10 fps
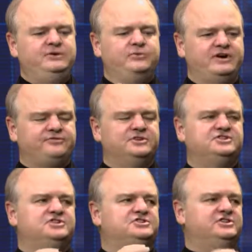
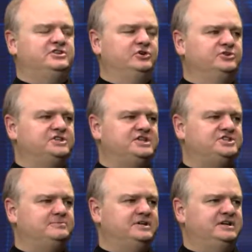references to the Old
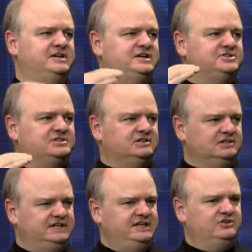Testament in his
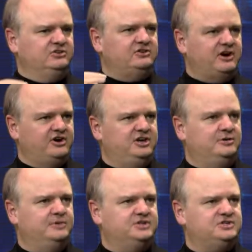legal
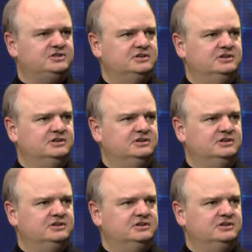argument